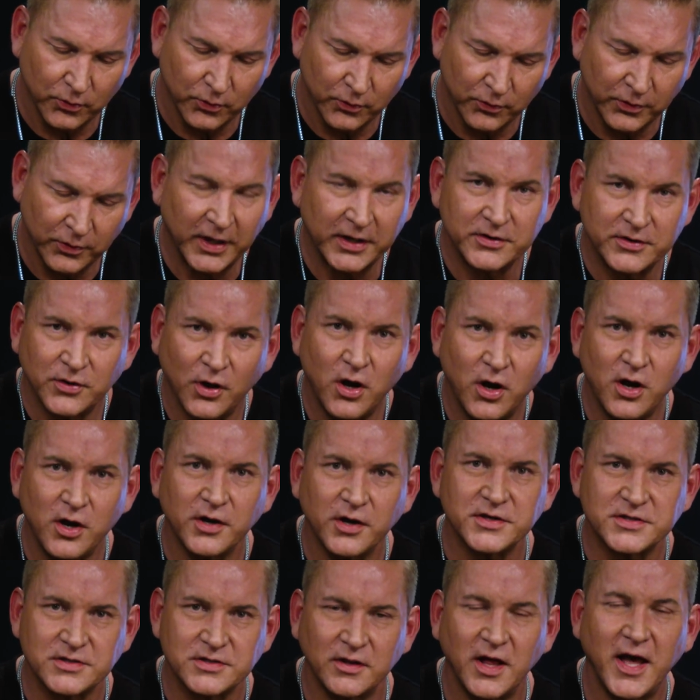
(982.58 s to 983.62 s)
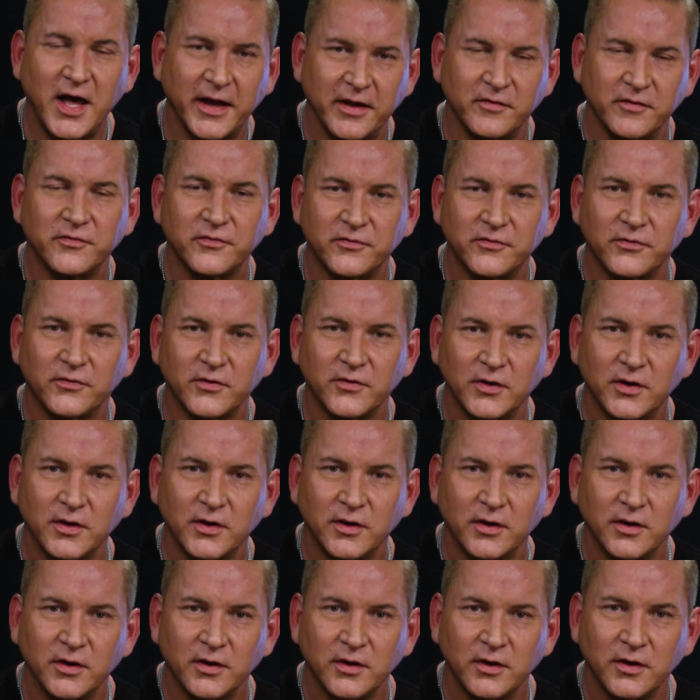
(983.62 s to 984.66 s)
that dog's life
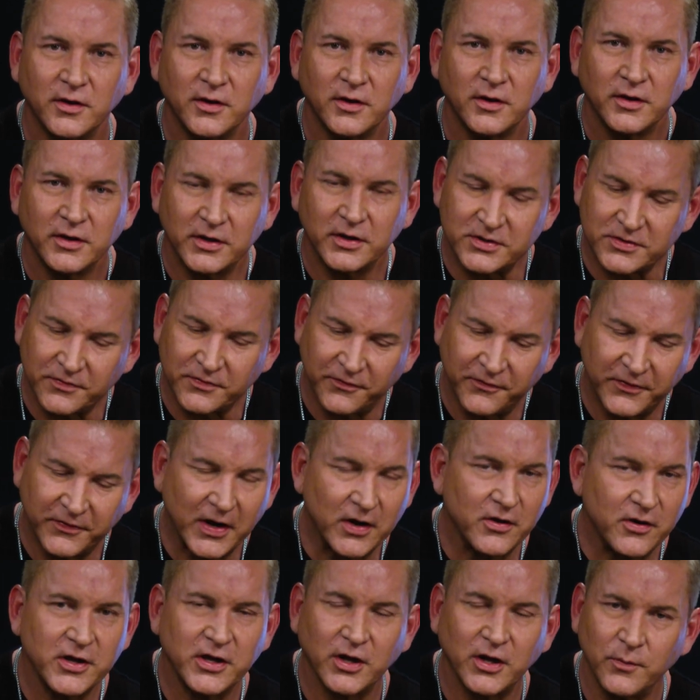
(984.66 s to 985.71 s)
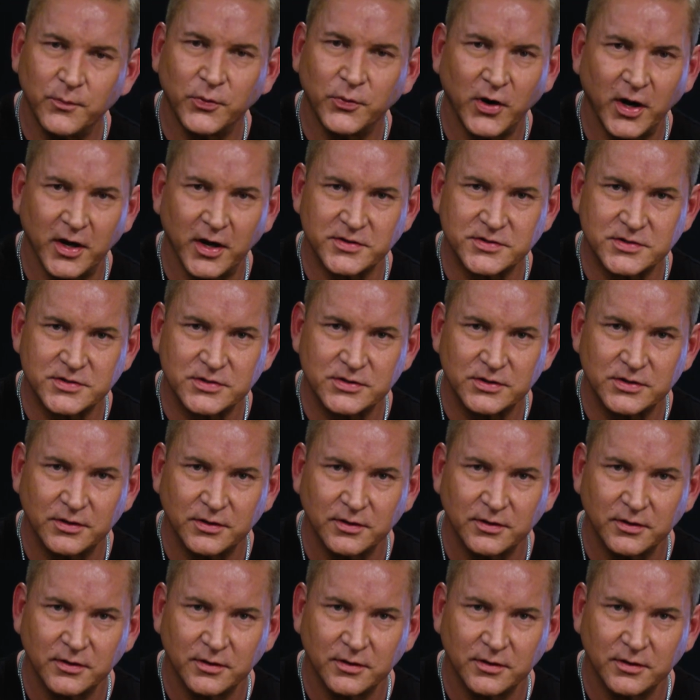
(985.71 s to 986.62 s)
is very compressed.